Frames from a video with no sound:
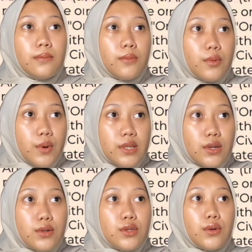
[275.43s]

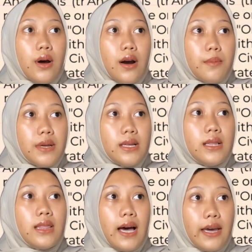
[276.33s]
returned to army
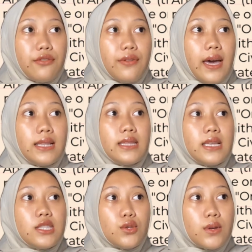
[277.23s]
life and
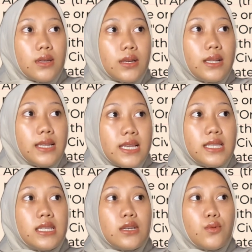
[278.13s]

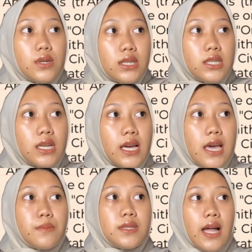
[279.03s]
distinguished
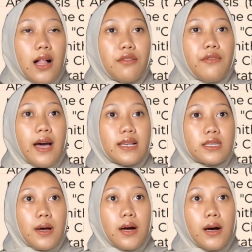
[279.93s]
himself as
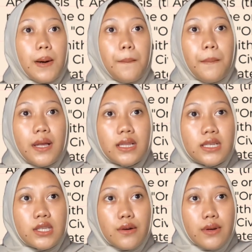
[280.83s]
a
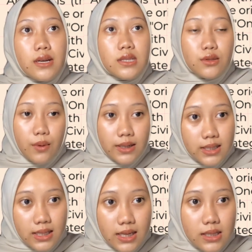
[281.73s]
military
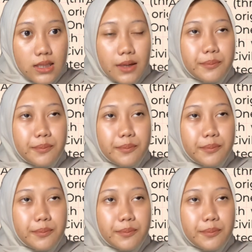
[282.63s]
strategist.